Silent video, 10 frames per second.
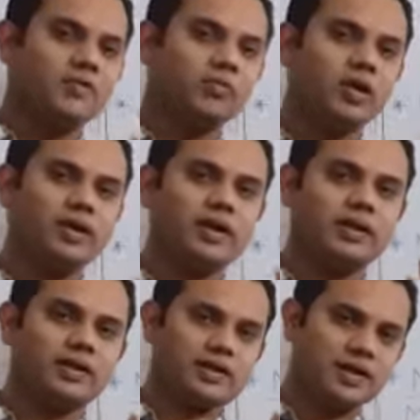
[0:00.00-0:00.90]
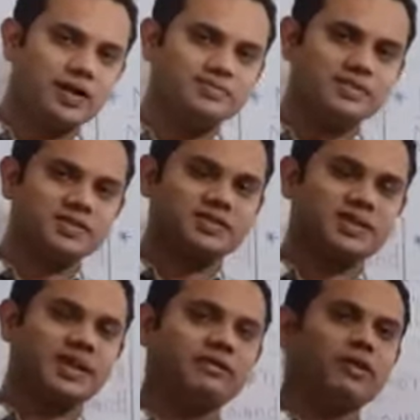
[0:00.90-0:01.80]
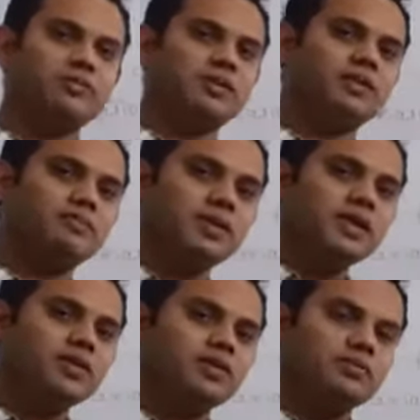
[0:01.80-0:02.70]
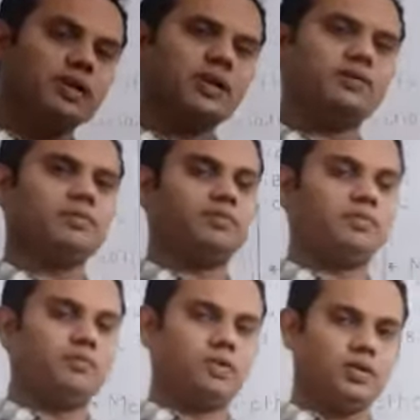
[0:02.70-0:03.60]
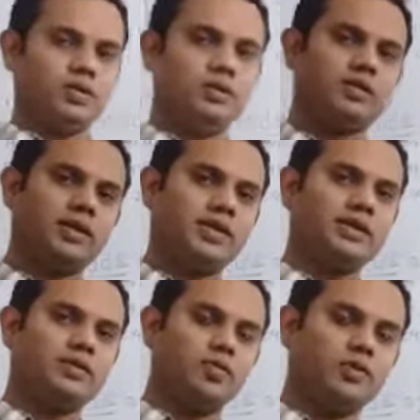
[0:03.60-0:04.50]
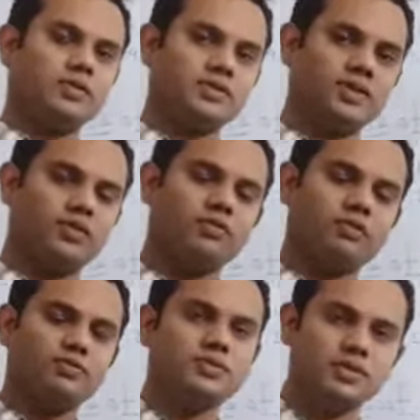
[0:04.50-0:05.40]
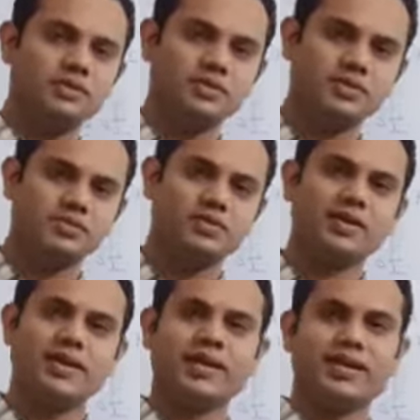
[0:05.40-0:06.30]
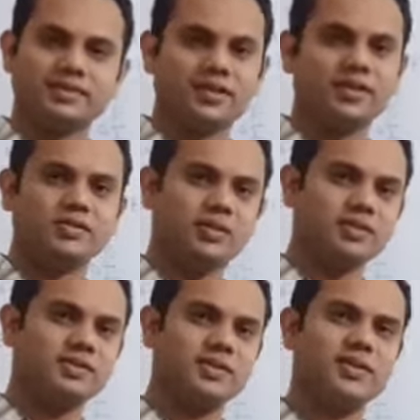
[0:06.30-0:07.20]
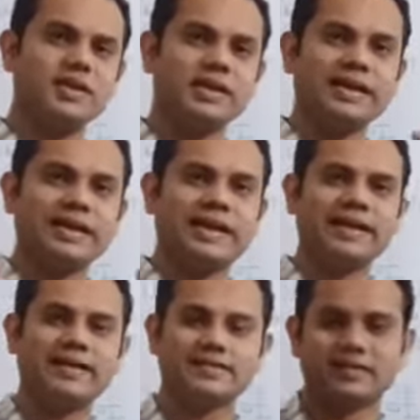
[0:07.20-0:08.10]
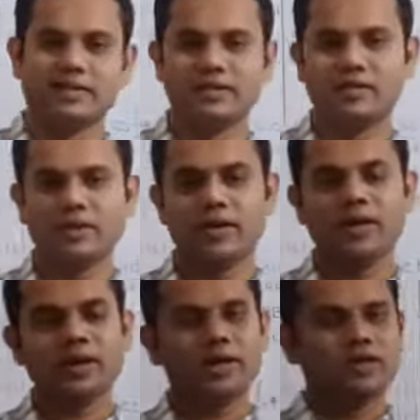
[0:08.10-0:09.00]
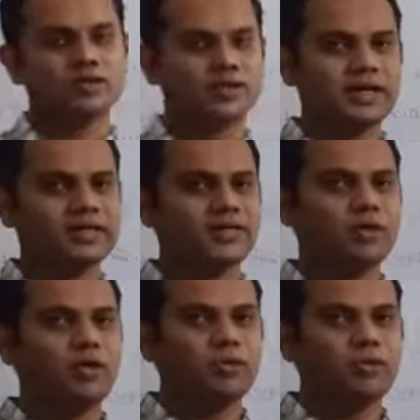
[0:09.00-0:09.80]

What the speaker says: what comes, that will be the mean of that set of observations, or a data set, you can say data set. Okay, so that is about